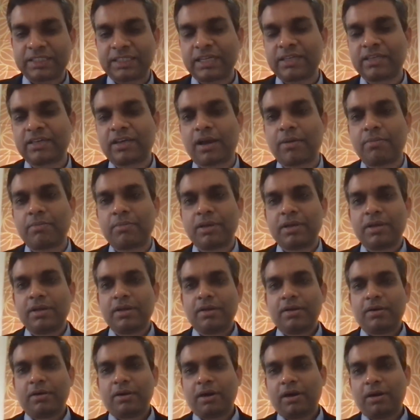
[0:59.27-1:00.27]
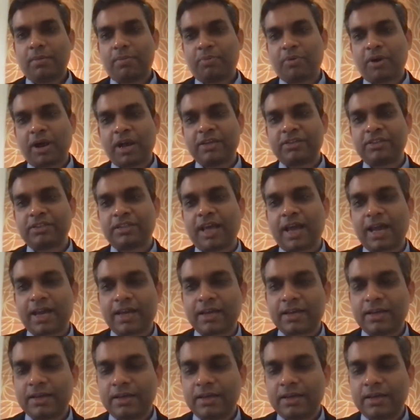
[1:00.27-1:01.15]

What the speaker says: that come prior to that.